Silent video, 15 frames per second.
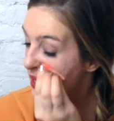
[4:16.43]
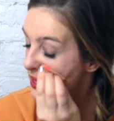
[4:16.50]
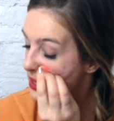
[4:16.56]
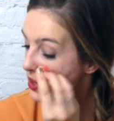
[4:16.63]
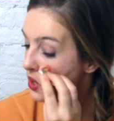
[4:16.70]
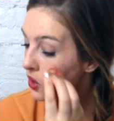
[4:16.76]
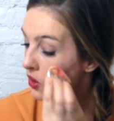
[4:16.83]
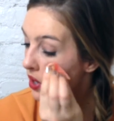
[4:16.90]

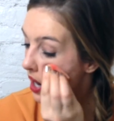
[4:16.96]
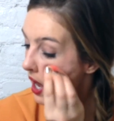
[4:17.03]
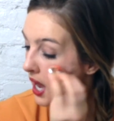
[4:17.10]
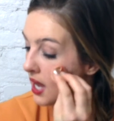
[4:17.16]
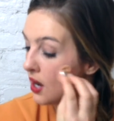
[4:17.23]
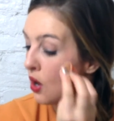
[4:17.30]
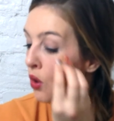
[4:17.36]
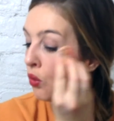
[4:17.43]
So you're
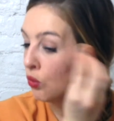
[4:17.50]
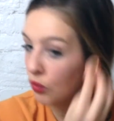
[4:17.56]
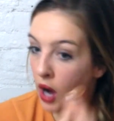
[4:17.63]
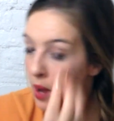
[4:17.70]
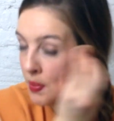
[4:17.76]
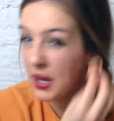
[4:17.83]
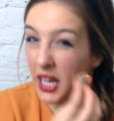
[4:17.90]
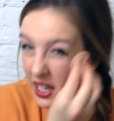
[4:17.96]
not
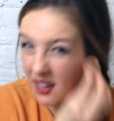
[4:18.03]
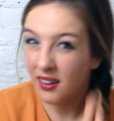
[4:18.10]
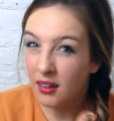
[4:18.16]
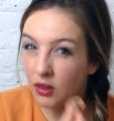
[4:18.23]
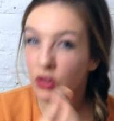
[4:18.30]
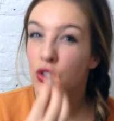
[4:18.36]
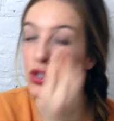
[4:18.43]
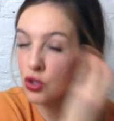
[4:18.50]
rubbing
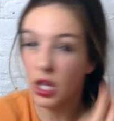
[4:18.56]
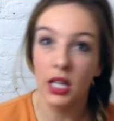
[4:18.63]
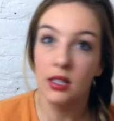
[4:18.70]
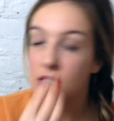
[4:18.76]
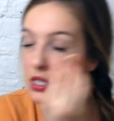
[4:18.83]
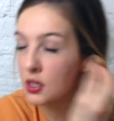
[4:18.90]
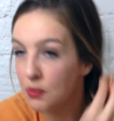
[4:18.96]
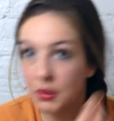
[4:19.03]
or like
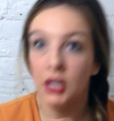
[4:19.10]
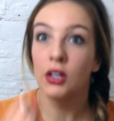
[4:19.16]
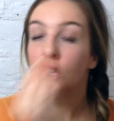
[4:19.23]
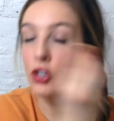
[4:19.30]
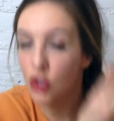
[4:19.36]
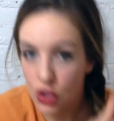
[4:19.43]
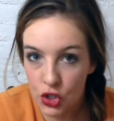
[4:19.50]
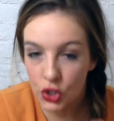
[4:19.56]

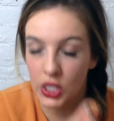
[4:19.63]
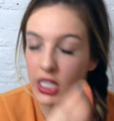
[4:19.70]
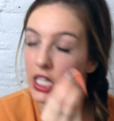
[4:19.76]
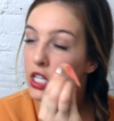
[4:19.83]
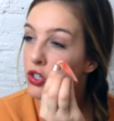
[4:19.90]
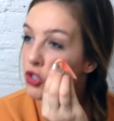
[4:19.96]
smearing or streaking,